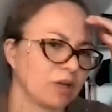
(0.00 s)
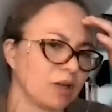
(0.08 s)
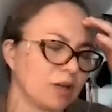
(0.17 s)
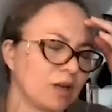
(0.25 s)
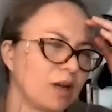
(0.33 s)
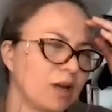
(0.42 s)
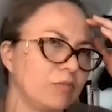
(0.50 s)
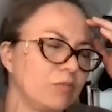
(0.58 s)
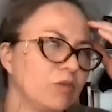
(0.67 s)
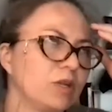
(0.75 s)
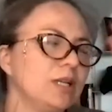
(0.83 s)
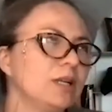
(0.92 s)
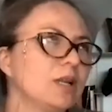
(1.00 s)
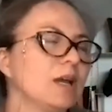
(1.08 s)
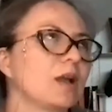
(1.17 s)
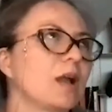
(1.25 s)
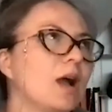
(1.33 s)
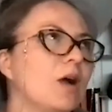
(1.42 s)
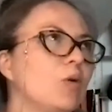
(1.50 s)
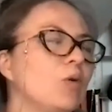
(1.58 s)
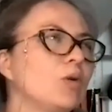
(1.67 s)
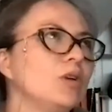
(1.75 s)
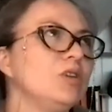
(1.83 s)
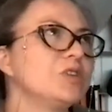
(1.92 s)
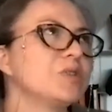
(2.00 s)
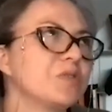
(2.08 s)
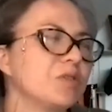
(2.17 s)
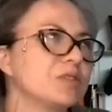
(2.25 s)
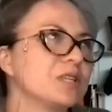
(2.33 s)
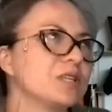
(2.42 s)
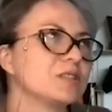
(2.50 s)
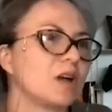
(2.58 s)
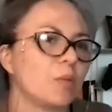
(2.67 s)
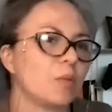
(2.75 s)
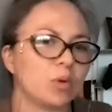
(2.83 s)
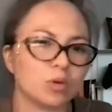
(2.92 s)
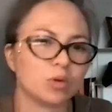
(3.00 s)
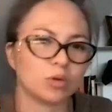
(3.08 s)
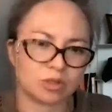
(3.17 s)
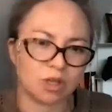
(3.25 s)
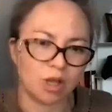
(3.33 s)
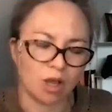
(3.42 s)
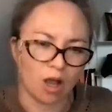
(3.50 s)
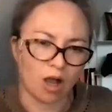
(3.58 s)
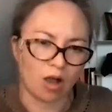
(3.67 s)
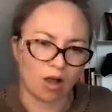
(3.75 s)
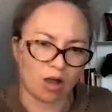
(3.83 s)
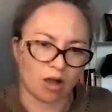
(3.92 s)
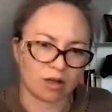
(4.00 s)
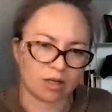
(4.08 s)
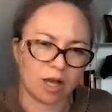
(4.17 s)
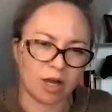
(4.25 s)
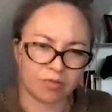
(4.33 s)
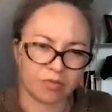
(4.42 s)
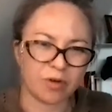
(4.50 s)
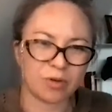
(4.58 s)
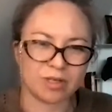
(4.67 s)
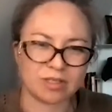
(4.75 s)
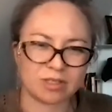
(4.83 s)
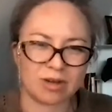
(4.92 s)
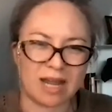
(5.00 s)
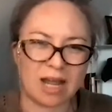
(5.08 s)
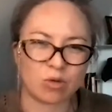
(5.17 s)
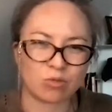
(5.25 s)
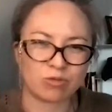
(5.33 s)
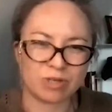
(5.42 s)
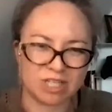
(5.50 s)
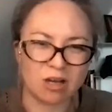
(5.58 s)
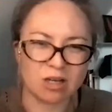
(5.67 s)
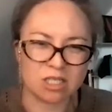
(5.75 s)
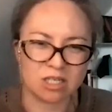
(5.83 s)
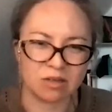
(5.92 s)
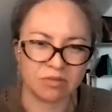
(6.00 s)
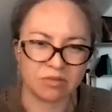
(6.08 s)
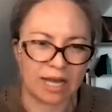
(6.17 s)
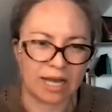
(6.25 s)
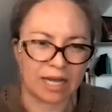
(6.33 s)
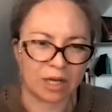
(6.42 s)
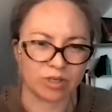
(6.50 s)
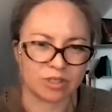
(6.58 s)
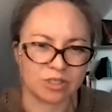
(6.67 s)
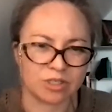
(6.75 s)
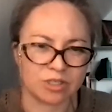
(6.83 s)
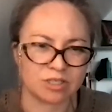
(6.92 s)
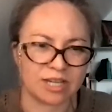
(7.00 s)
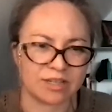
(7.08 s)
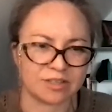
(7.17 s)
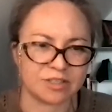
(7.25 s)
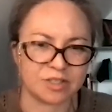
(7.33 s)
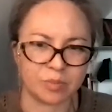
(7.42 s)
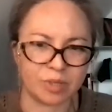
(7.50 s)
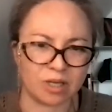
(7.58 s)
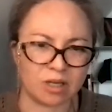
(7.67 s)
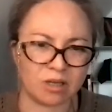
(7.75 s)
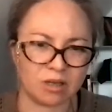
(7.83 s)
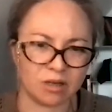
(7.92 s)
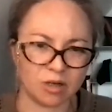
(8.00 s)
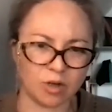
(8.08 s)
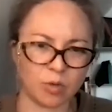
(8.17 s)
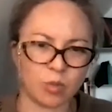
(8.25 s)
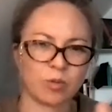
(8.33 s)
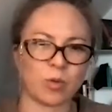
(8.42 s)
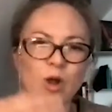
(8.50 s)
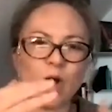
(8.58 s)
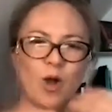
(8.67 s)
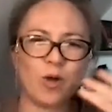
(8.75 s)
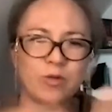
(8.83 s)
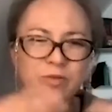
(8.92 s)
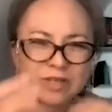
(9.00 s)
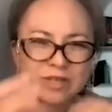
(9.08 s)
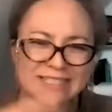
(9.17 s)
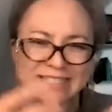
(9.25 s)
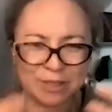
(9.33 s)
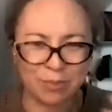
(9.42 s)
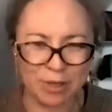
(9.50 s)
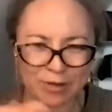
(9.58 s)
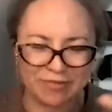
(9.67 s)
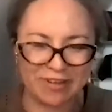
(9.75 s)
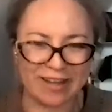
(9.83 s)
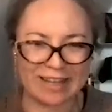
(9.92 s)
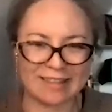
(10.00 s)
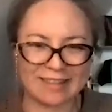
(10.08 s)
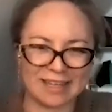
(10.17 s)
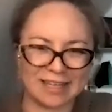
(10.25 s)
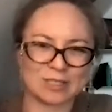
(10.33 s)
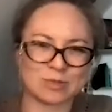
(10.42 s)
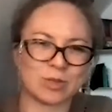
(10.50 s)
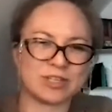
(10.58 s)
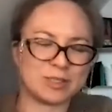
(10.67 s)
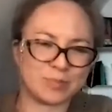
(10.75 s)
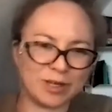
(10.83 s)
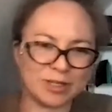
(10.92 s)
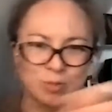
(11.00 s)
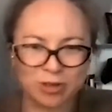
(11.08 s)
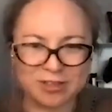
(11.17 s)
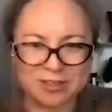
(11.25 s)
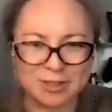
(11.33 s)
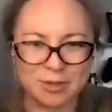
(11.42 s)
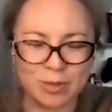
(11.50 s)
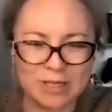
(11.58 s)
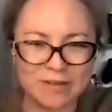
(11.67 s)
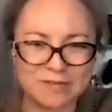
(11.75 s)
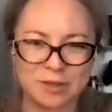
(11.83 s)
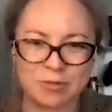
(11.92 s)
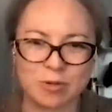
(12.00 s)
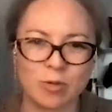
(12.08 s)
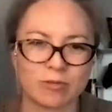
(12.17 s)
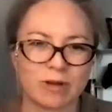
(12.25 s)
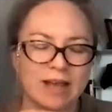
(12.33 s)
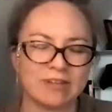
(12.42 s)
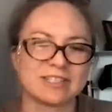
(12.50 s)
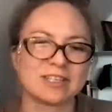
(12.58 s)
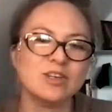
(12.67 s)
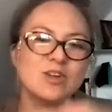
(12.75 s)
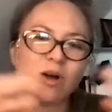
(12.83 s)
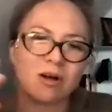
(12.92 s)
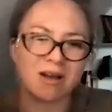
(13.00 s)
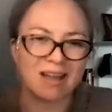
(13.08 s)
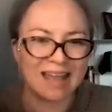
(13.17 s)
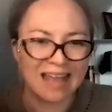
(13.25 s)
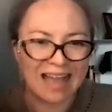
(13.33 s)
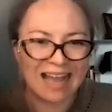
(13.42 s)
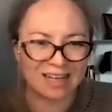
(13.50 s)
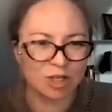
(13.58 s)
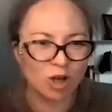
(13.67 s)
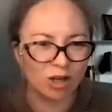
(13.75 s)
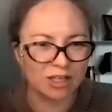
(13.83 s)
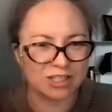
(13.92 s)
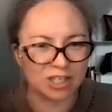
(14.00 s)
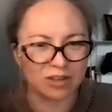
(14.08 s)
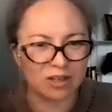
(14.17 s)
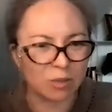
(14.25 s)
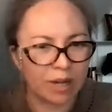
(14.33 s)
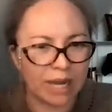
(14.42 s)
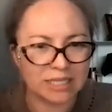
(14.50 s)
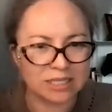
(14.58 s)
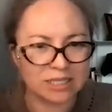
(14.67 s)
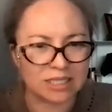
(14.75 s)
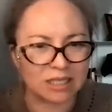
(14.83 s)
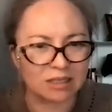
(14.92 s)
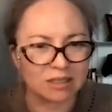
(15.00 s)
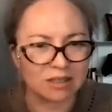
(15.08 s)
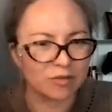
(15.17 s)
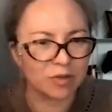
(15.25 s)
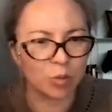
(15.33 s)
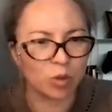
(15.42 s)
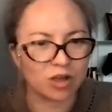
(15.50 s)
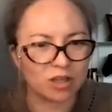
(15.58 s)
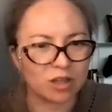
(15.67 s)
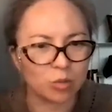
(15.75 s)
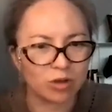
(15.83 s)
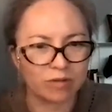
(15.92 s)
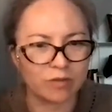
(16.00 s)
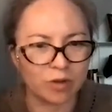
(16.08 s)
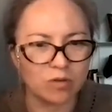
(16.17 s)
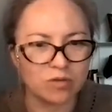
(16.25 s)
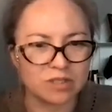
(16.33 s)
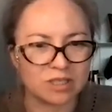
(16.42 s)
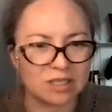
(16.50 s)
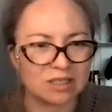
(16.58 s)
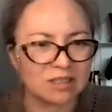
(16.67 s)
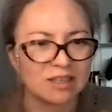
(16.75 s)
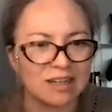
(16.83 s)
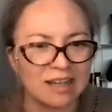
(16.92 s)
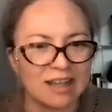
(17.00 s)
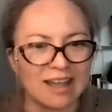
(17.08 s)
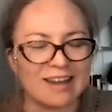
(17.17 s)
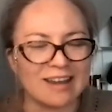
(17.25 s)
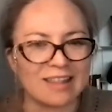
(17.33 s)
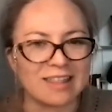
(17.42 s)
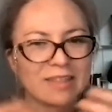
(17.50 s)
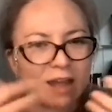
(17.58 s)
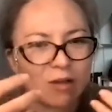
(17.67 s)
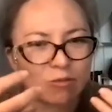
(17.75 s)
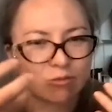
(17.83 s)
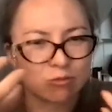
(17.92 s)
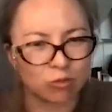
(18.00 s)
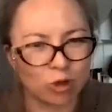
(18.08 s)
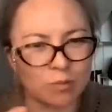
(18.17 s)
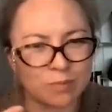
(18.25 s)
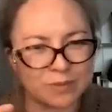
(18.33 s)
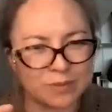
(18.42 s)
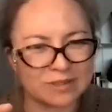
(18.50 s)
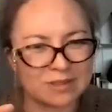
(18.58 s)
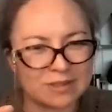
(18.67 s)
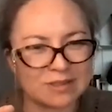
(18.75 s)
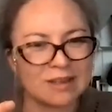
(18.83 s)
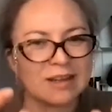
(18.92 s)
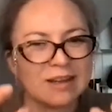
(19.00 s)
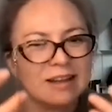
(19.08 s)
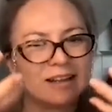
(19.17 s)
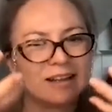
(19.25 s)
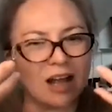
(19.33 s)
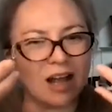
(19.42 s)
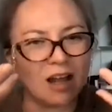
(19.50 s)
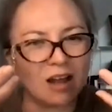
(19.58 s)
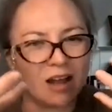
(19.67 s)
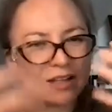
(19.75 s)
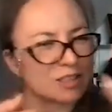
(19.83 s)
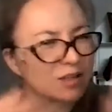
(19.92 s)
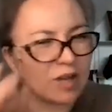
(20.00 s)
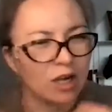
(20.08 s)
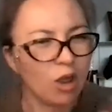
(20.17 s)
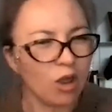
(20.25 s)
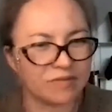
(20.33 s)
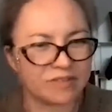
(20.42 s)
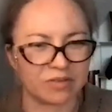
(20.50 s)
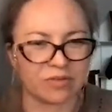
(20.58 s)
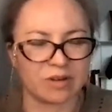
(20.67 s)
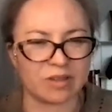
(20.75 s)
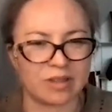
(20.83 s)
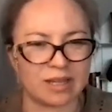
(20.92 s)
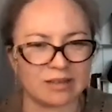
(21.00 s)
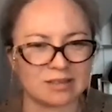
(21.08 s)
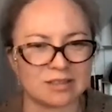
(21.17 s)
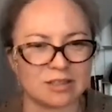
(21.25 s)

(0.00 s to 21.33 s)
I really like how each of those examples are kind of focused on how reductive our language tends to be. We're overly simplifying things with these buzzwords that we love to throw around and not acknowledging the complexity of the work that we're involved in. And I think that robs us of a lot of different things.